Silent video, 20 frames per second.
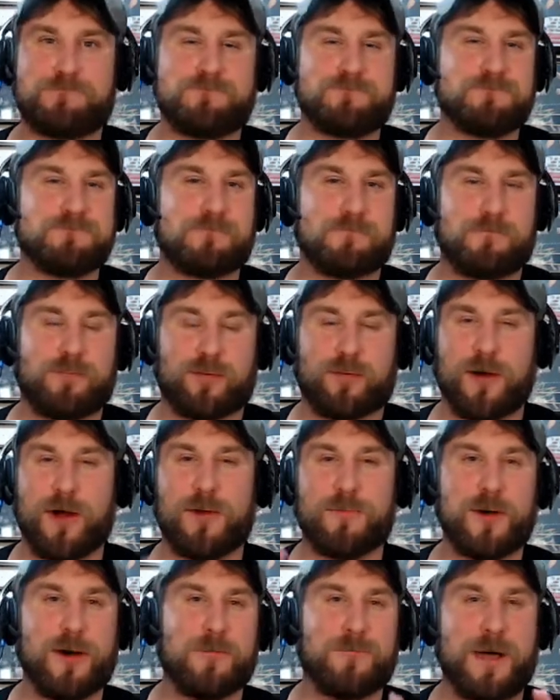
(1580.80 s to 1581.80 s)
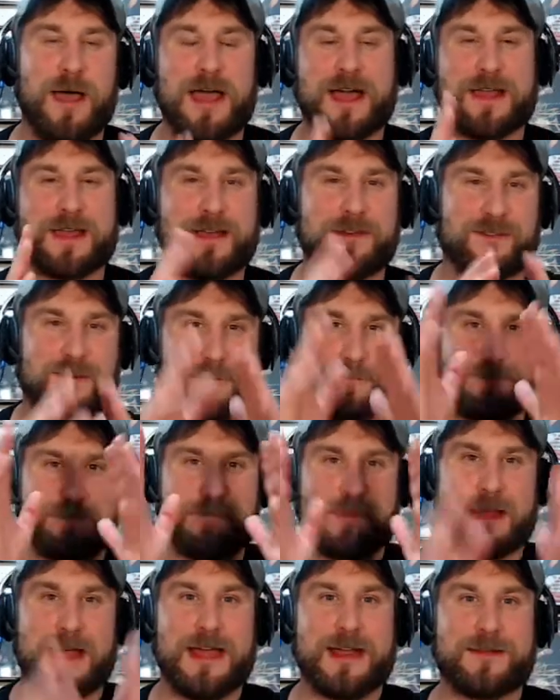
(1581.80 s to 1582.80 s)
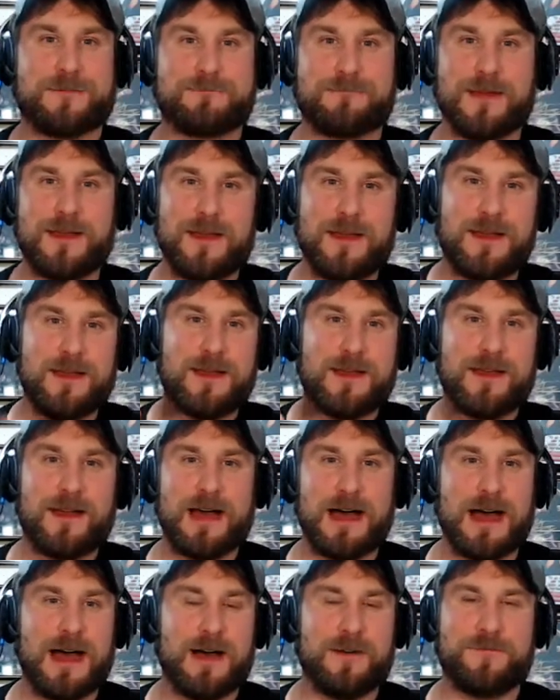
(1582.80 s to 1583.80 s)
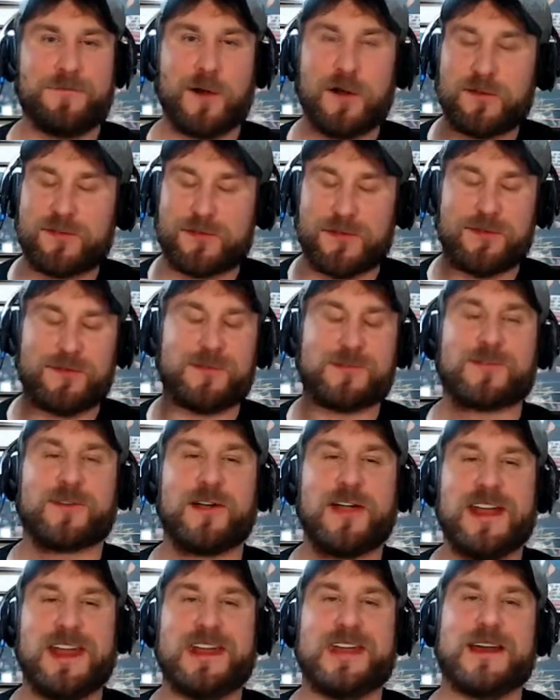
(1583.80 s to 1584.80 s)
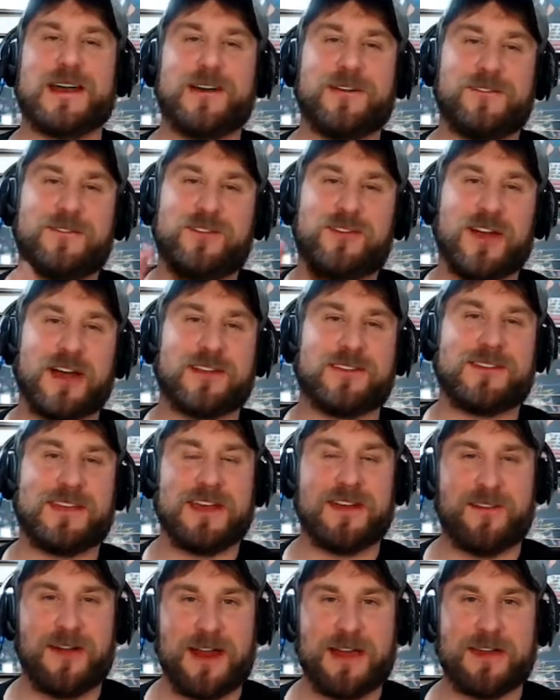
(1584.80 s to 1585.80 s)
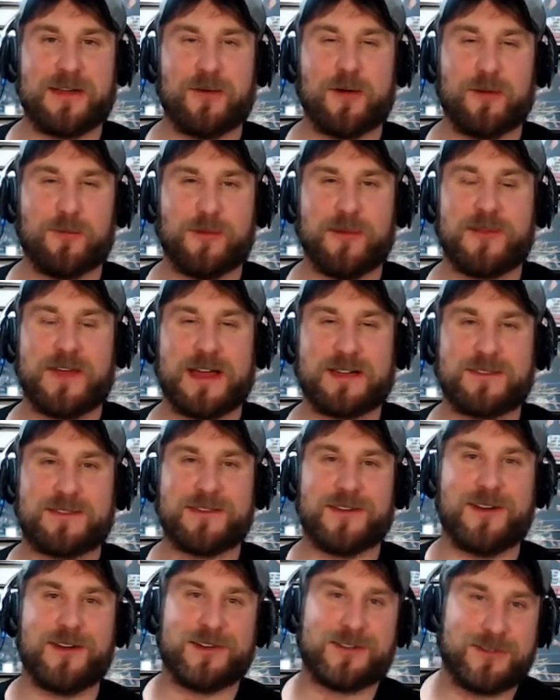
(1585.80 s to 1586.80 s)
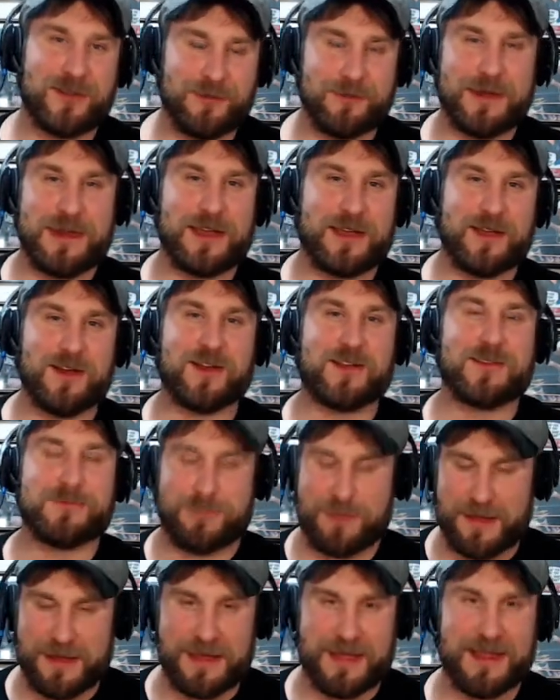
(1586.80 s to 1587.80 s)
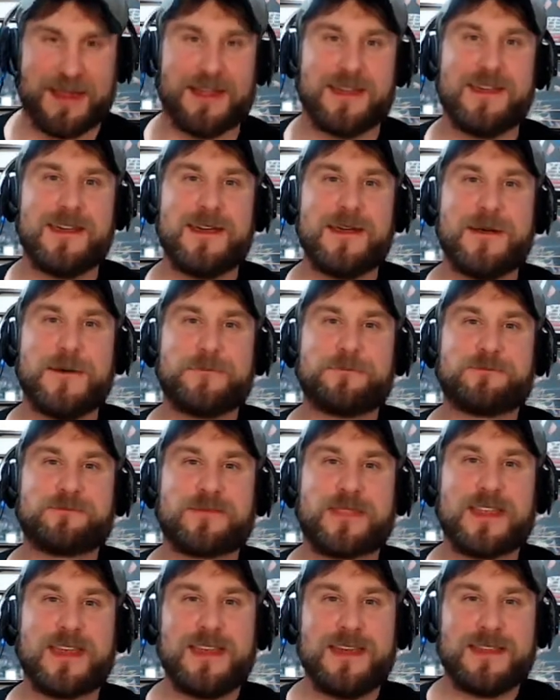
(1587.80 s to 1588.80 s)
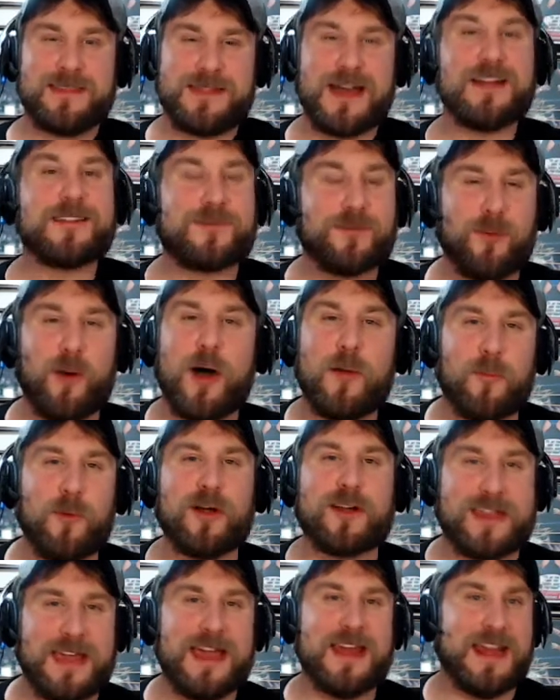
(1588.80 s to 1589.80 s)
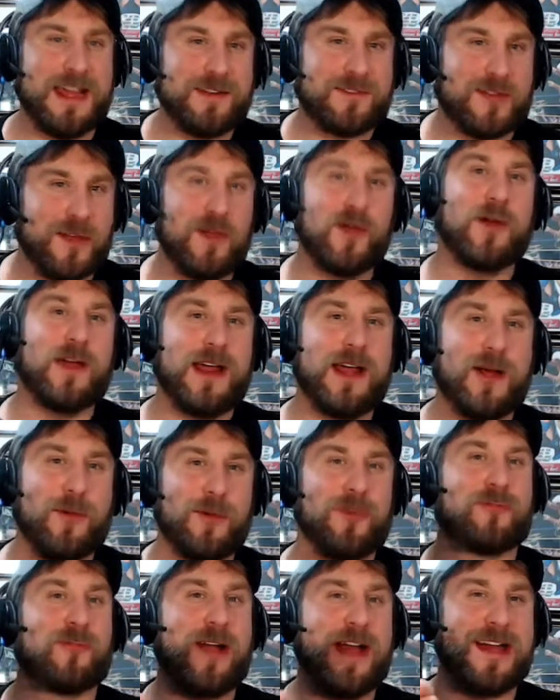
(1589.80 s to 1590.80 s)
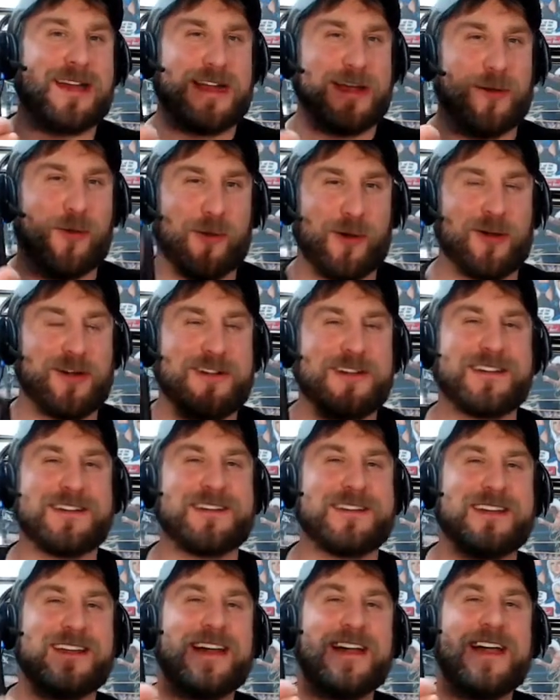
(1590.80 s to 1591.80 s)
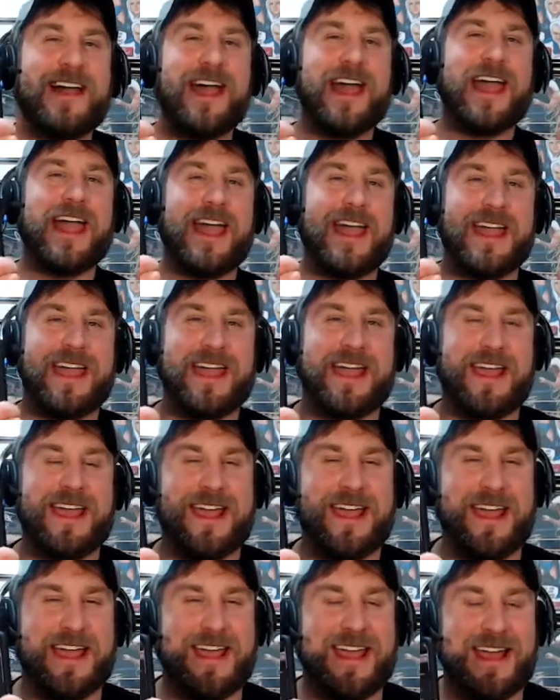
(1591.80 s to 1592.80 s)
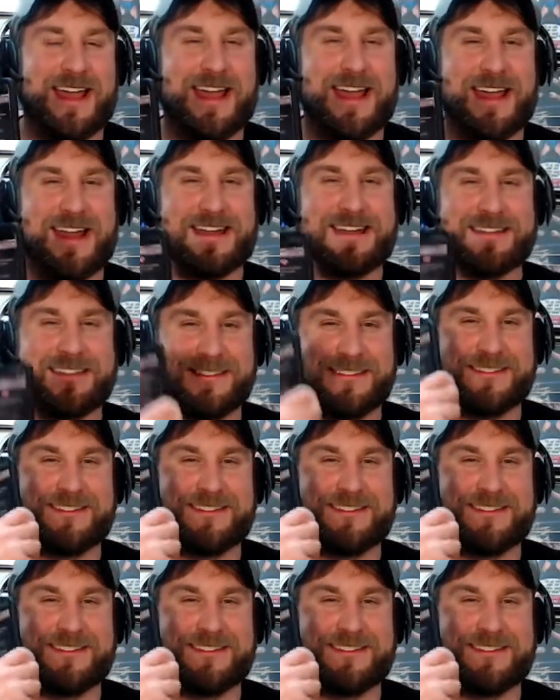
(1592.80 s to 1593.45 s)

promo package or like versus screen of John Cena and Randy Orton with that song Too Many Cooks playing. That's what we're getting to here with Randy Orton and